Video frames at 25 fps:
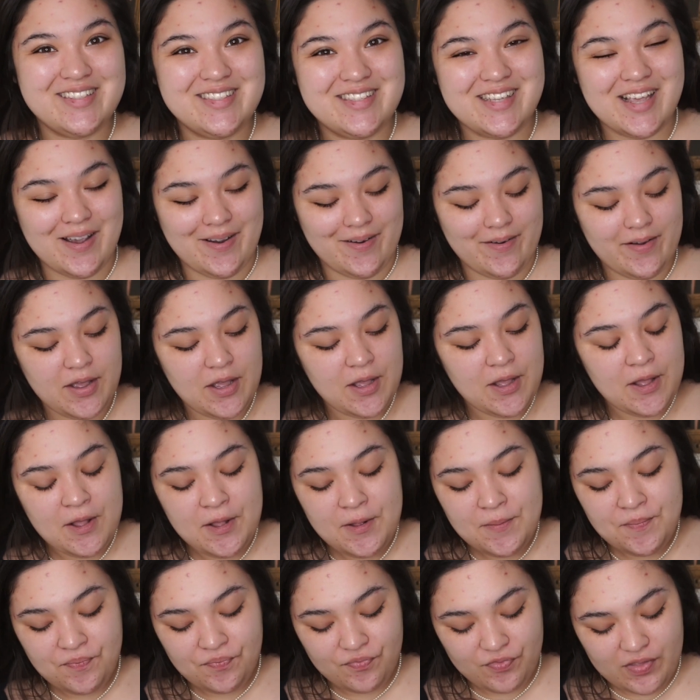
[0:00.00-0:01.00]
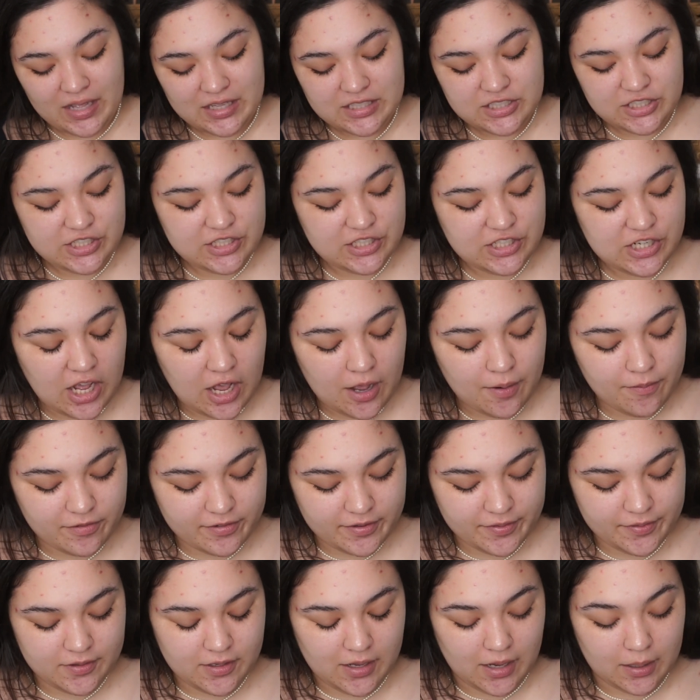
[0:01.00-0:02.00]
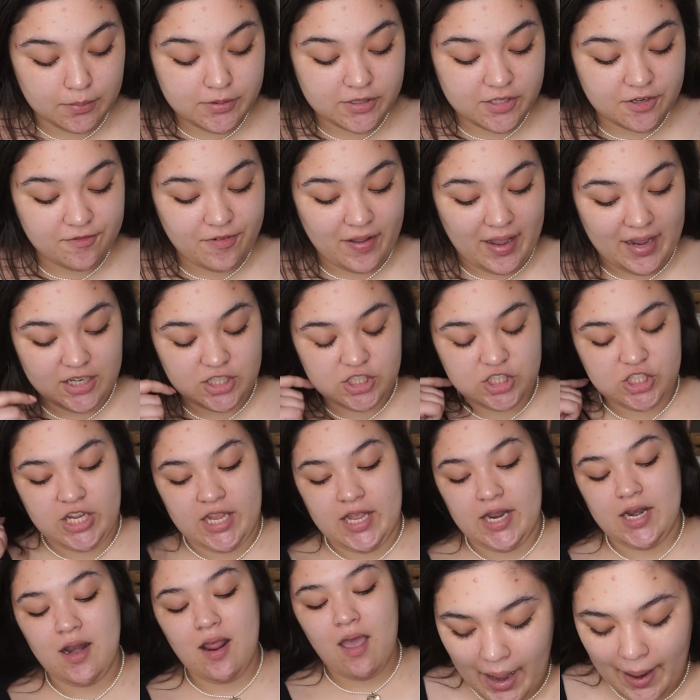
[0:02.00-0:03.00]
So that's just an observation.